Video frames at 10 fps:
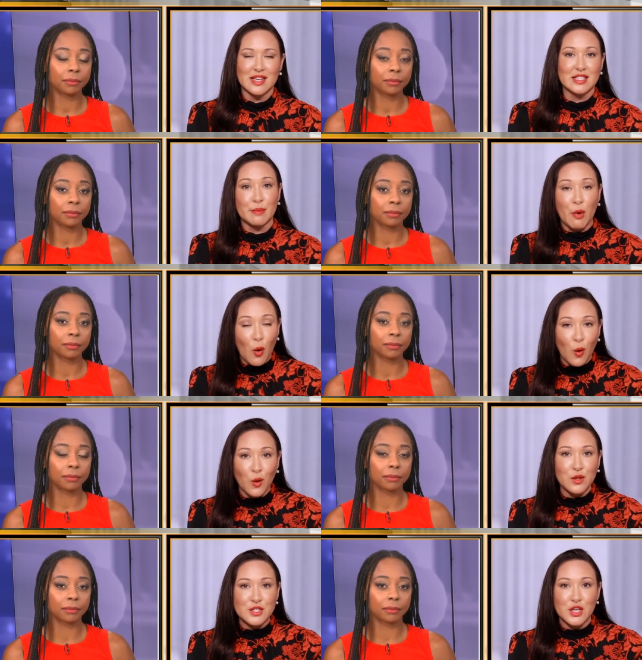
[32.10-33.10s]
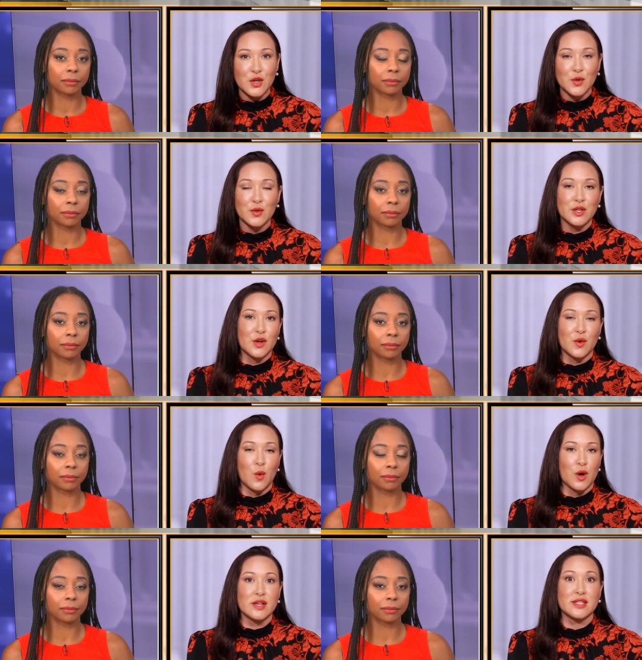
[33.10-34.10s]
Speaker 1: is the poll skewed, you know,
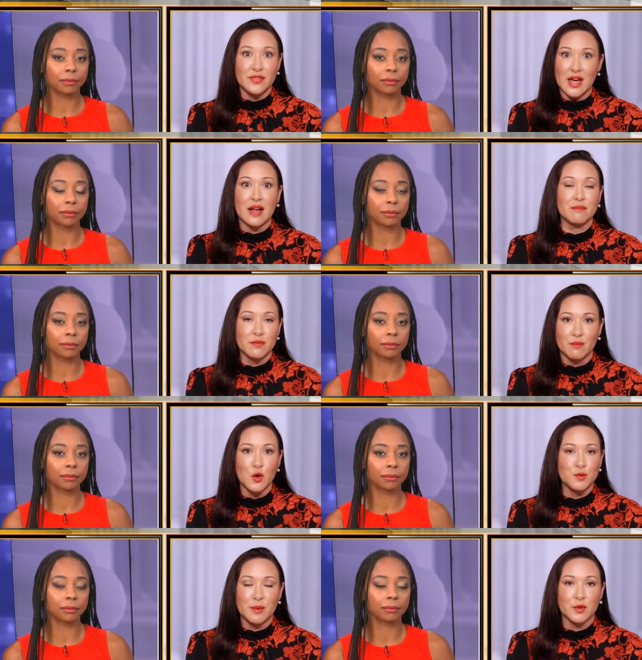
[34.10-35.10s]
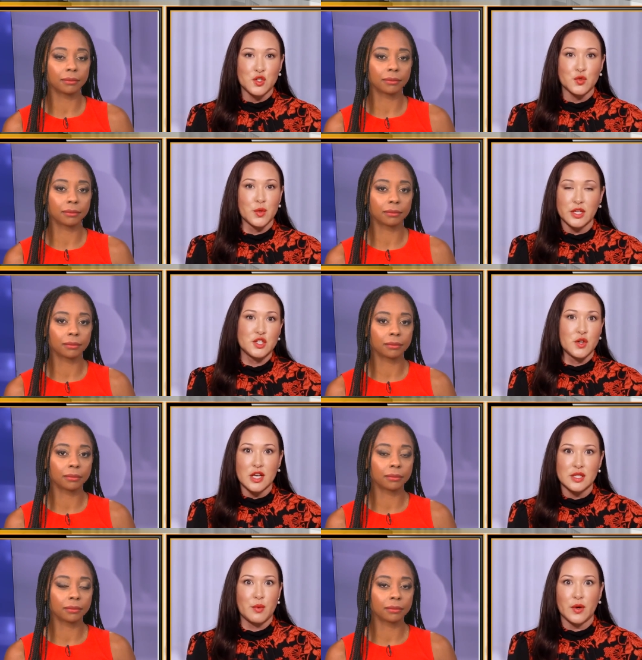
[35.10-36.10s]
or is it that most people just really do
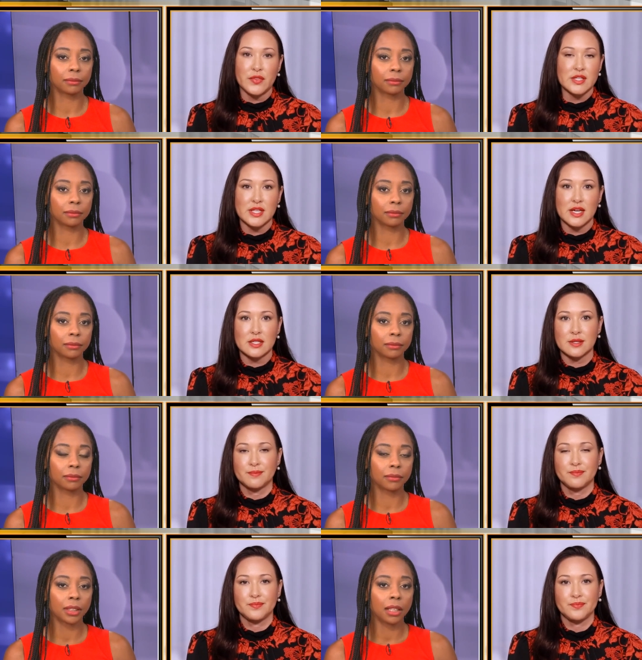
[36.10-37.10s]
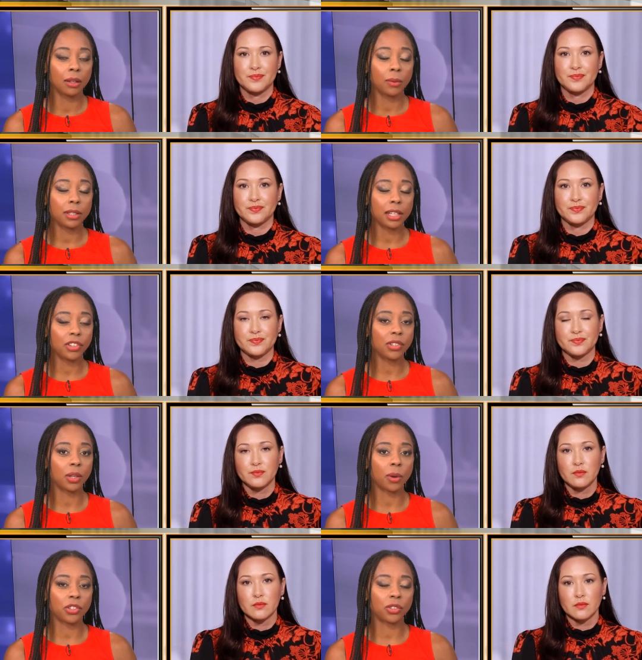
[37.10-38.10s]
not support these things?
Speaker 2: Well, it's an
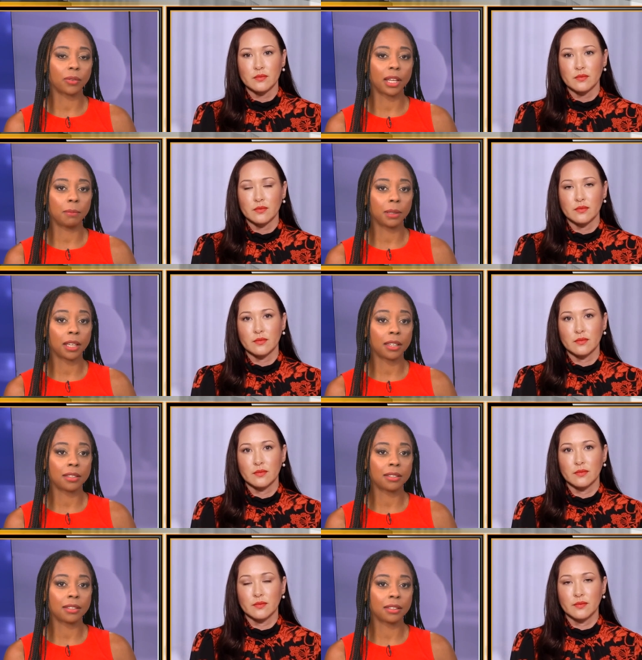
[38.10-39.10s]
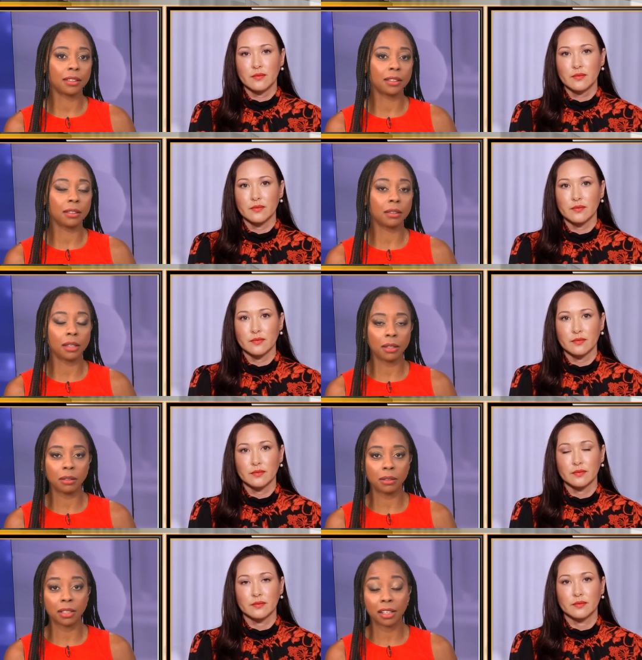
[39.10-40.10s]
interesting question, right? Because
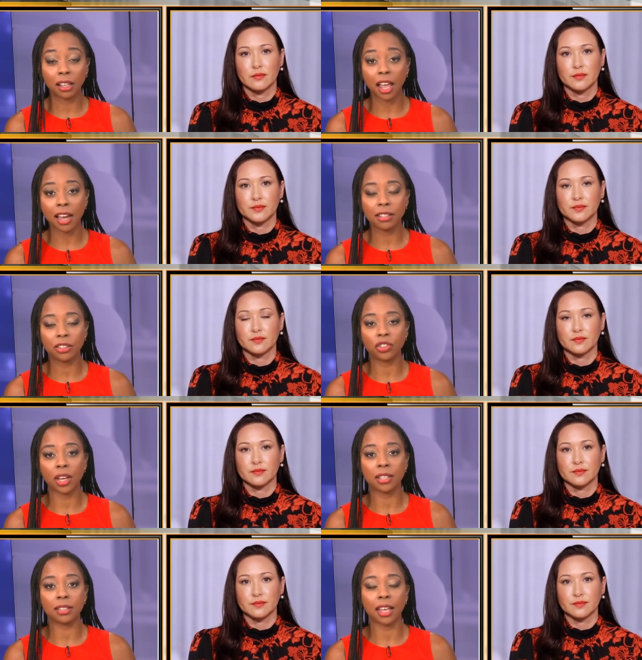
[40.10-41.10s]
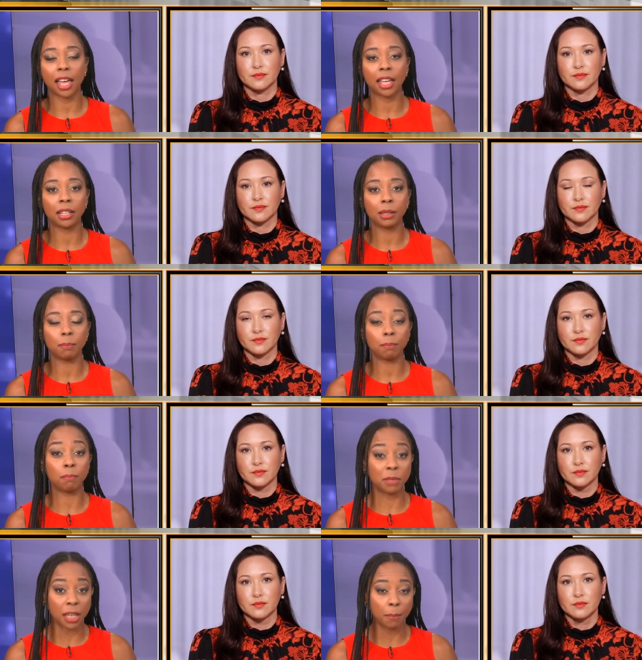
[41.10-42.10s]
the the decline suggests that
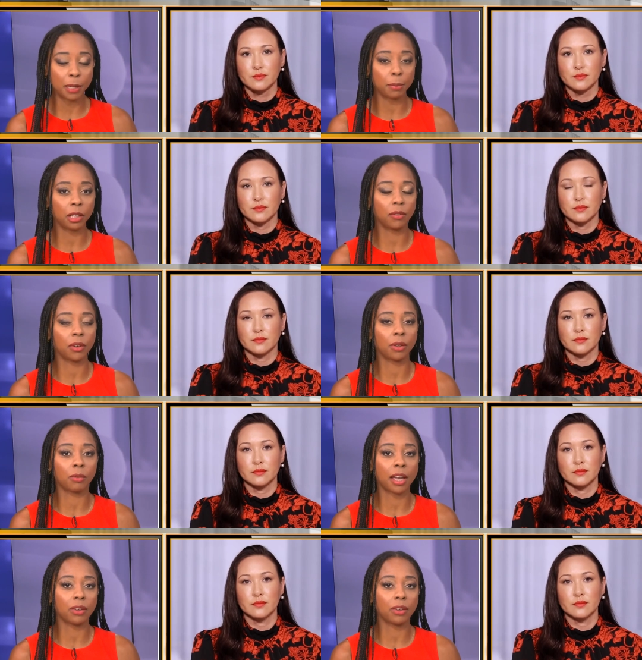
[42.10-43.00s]
some people, even on the right, are